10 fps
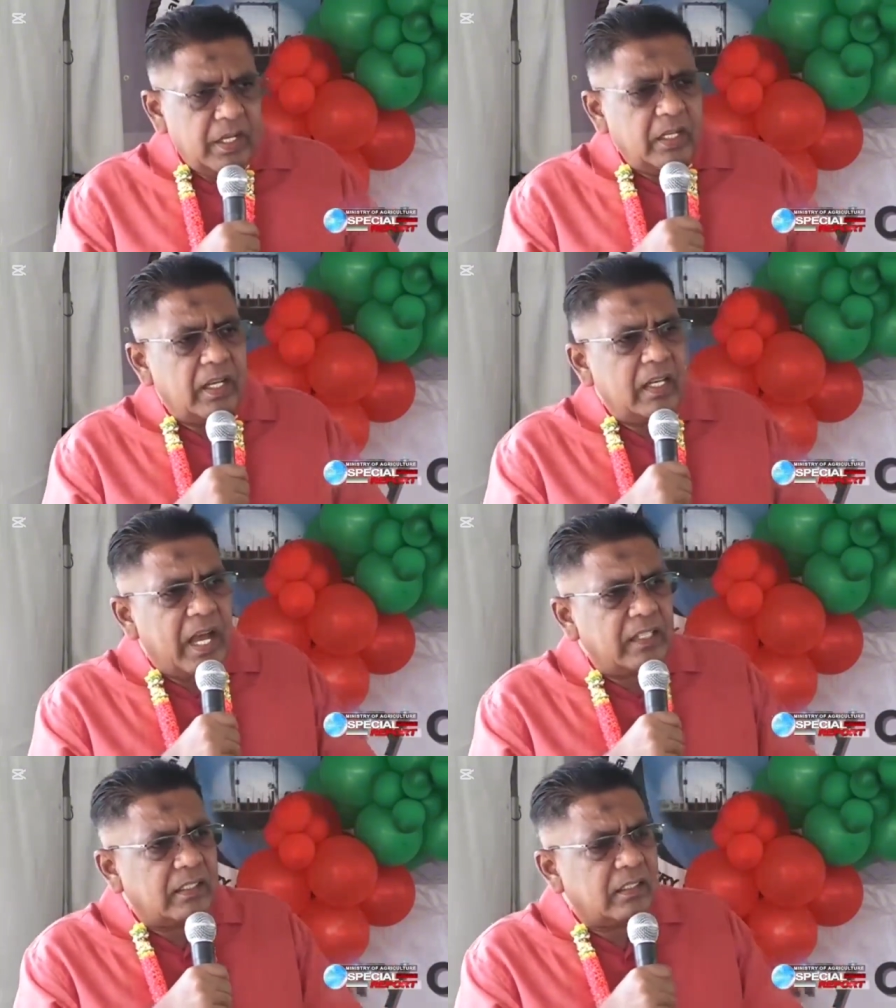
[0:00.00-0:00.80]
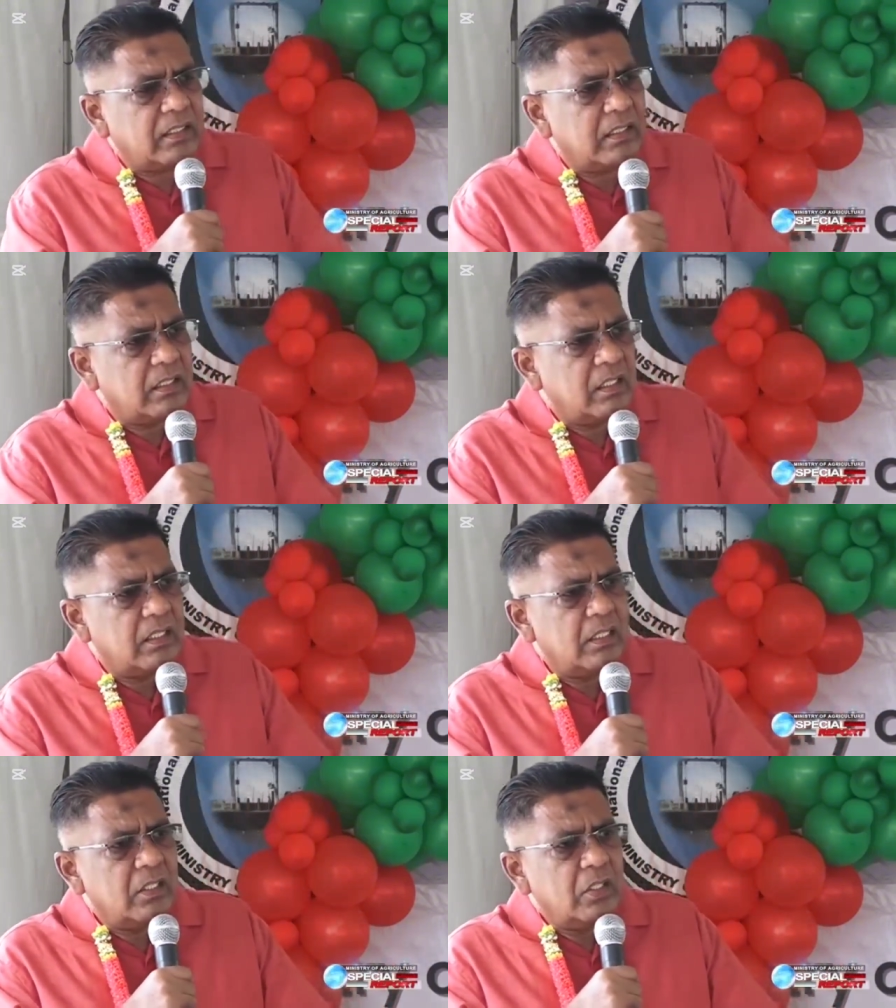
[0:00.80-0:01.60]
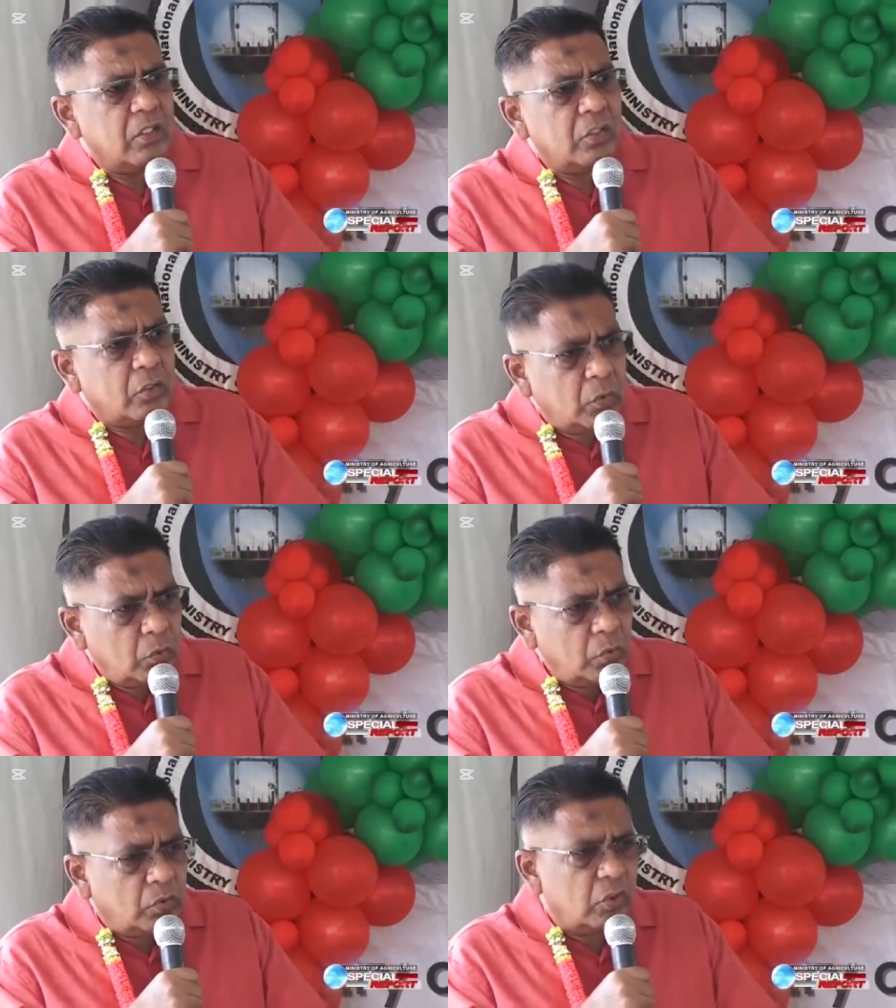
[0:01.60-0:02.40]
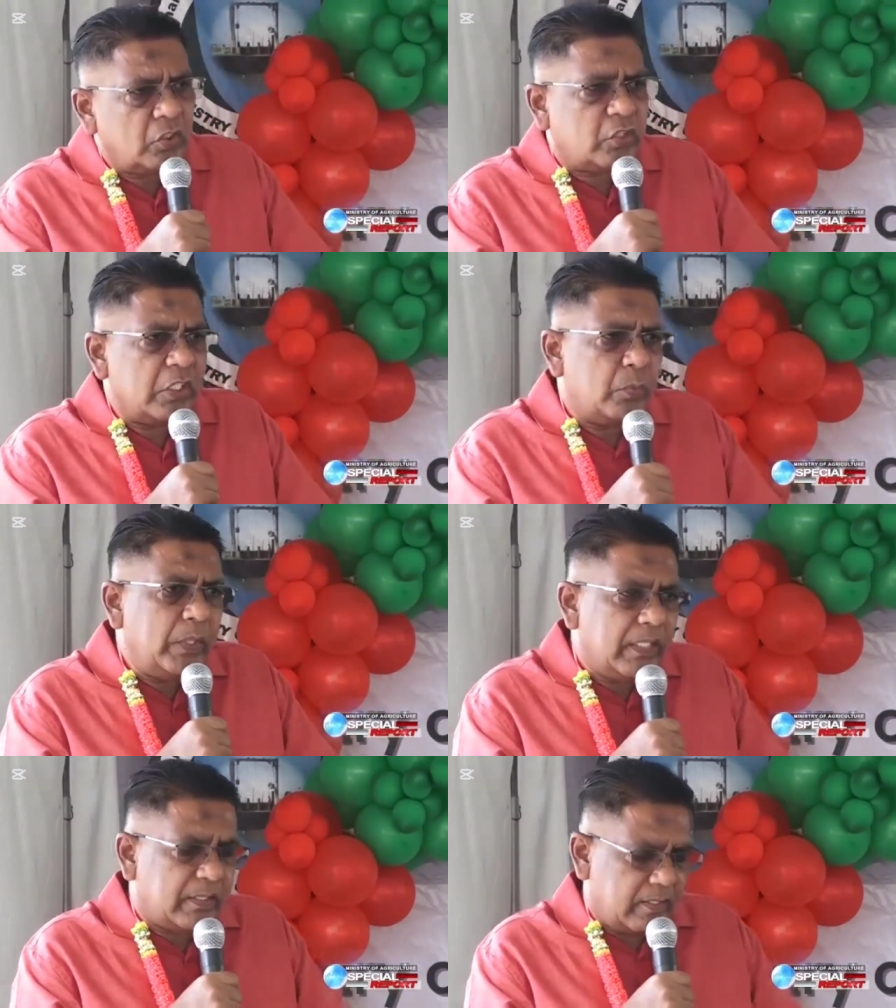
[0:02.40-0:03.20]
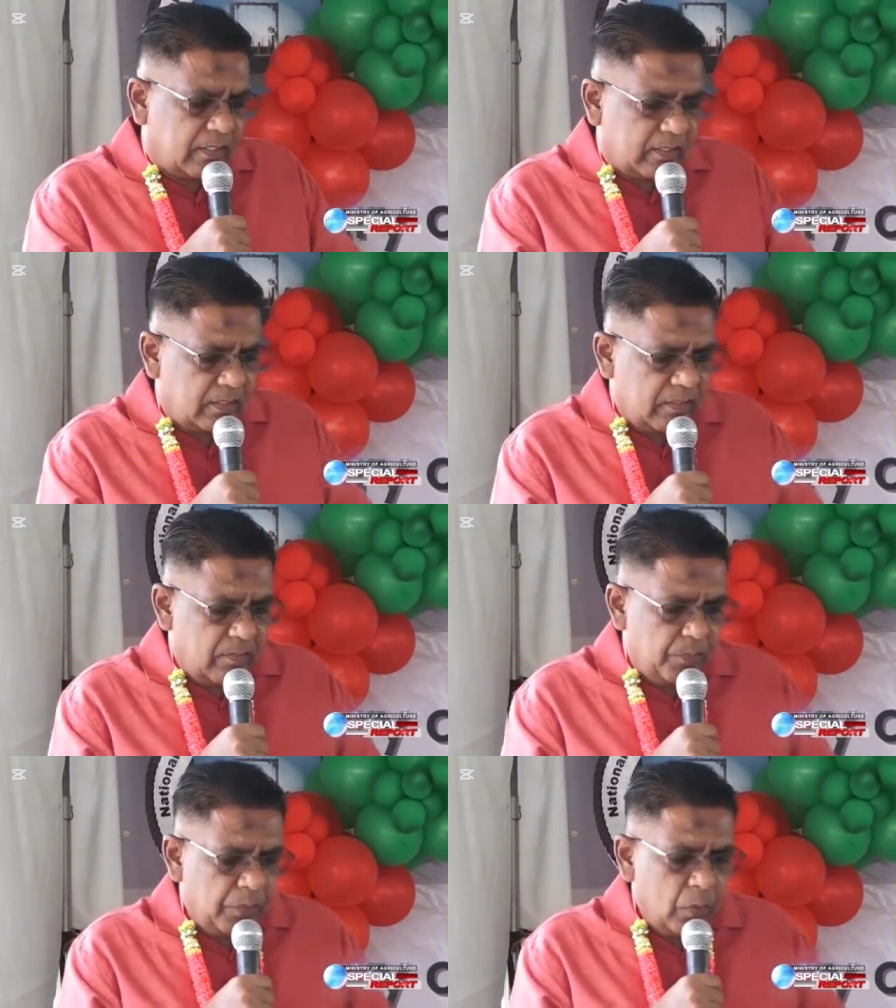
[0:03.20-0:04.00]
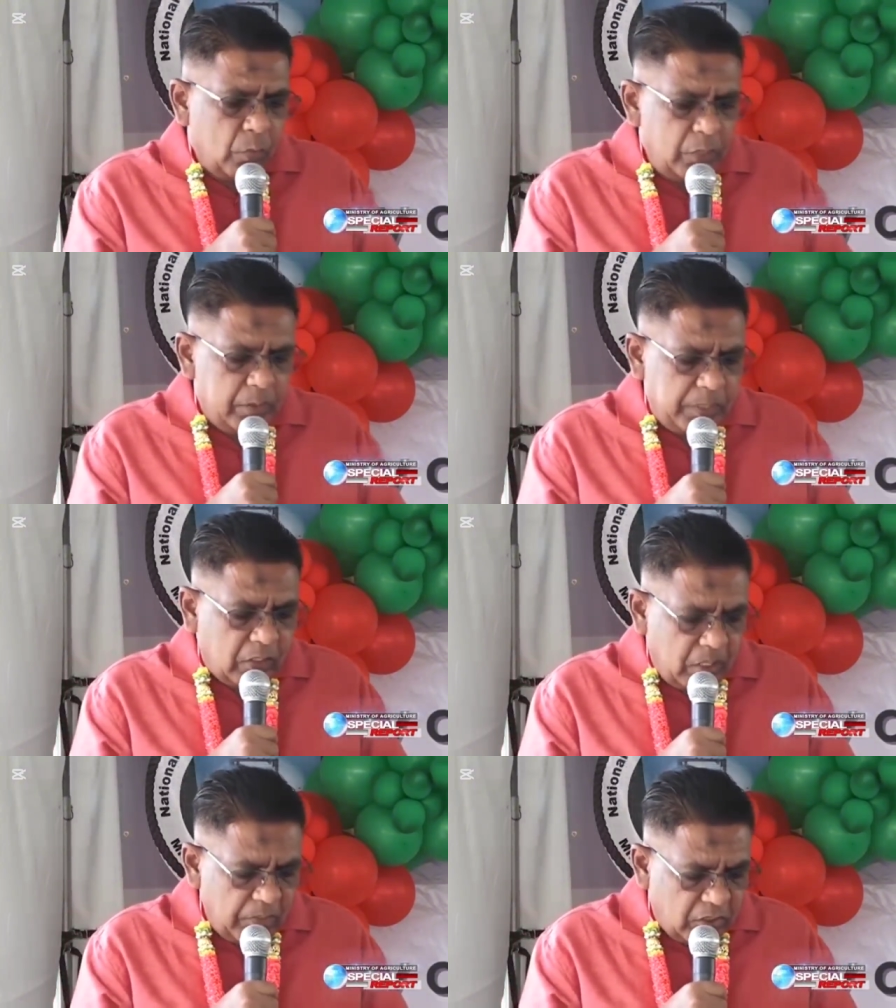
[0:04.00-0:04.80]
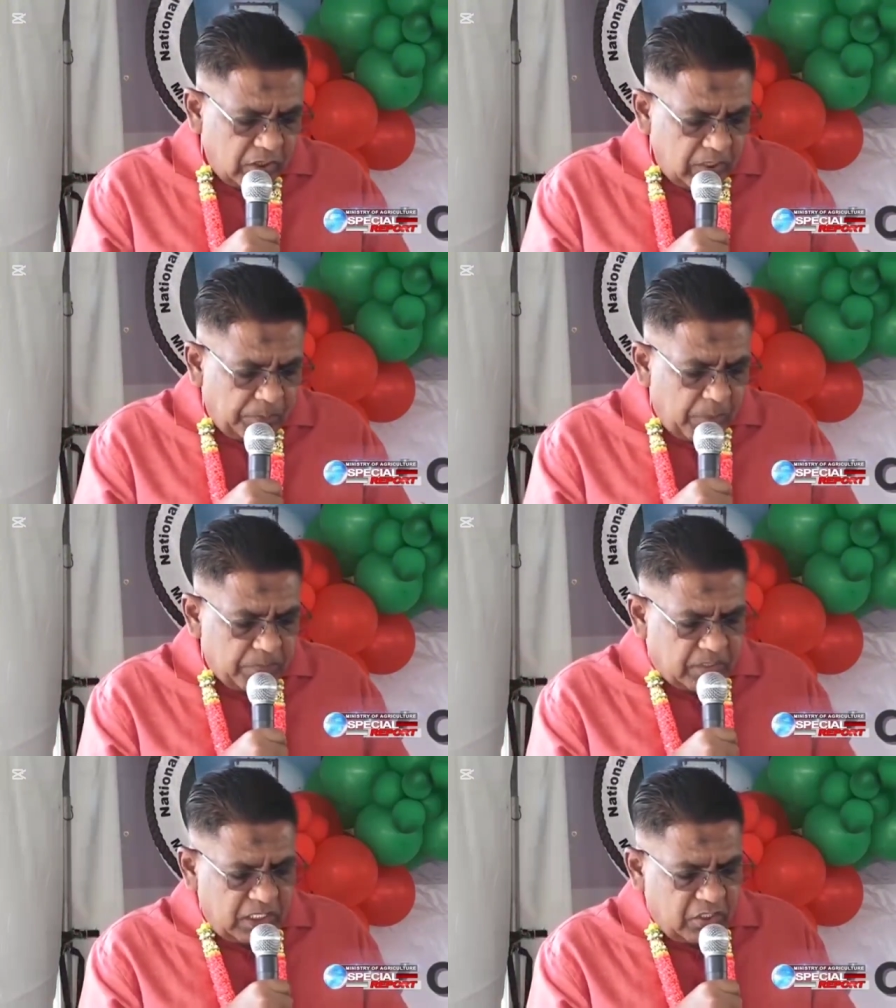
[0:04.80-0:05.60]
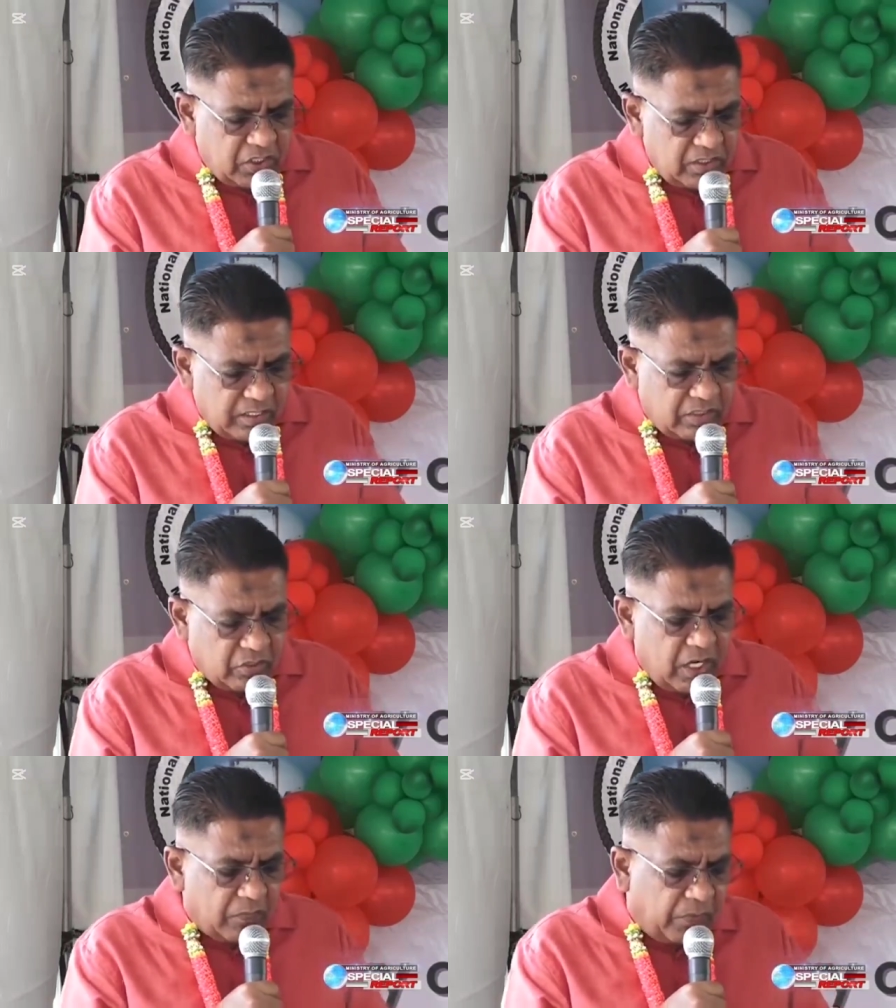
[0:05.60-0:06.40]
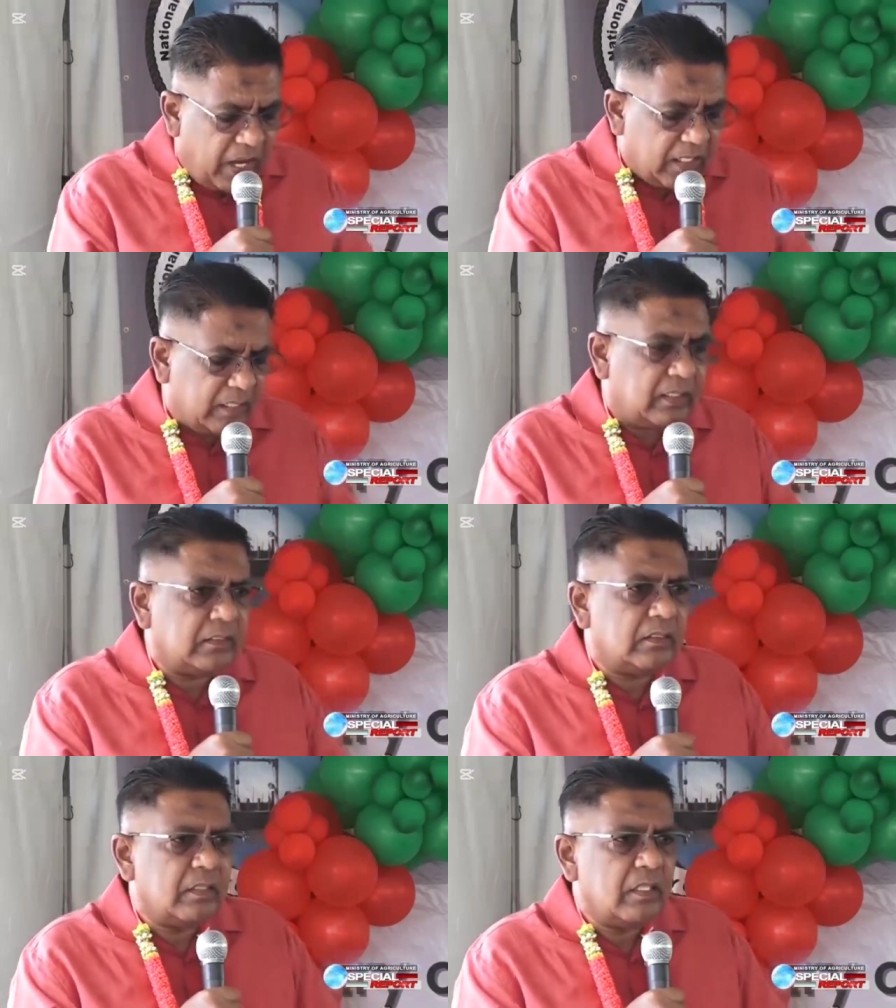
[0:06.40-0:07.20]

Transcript: In another 2 to 3 weeks, we will be commissioning pump stations at Trafalgar,